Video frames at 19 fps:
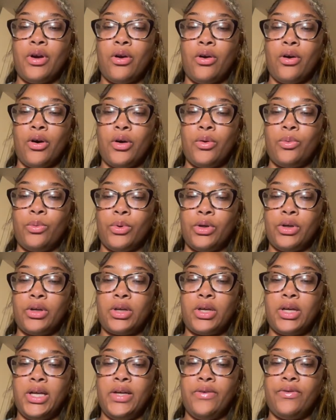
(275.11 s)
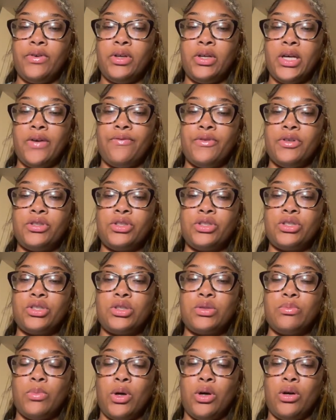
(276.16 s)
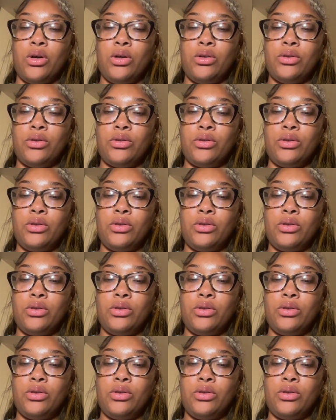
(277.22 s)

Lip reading: hard work, even if it's just small